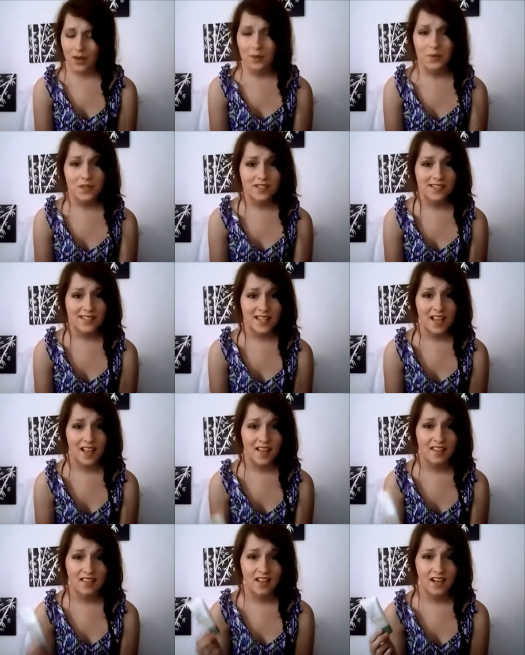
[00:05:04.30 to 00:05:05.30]
I would
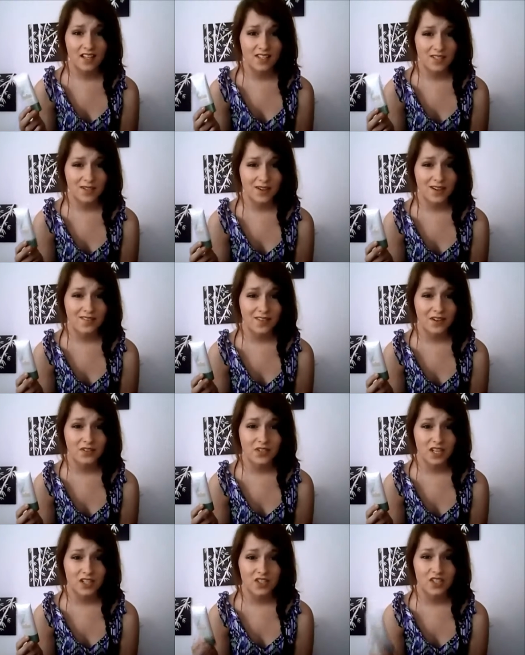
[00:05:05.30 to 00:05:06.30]
say that it's a great
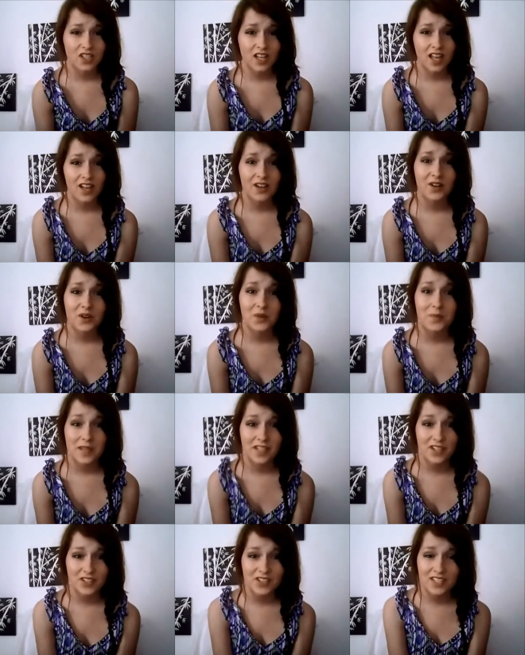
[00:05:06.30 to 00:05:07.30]
foundation and it'll
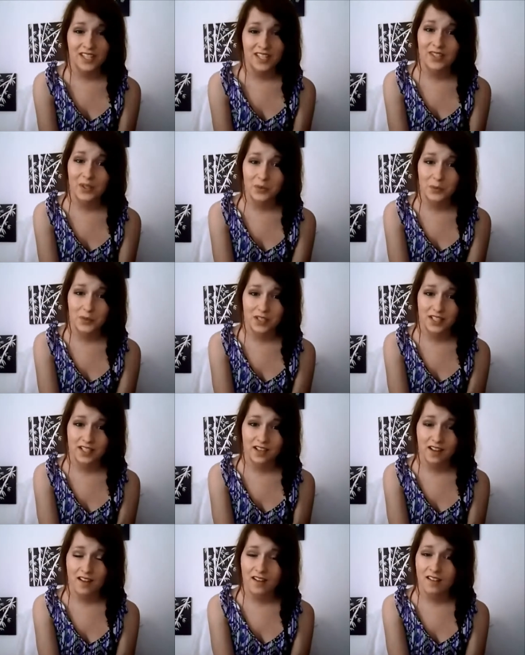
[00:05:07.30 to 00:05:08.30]
make your skin look pretty
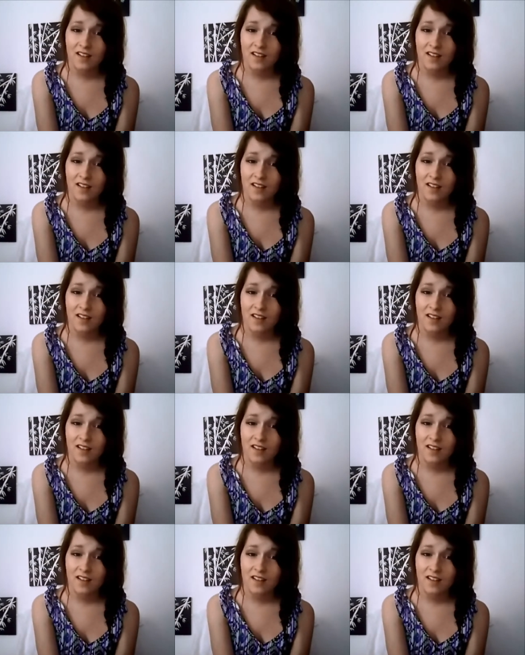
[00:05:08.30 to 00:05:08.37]
good.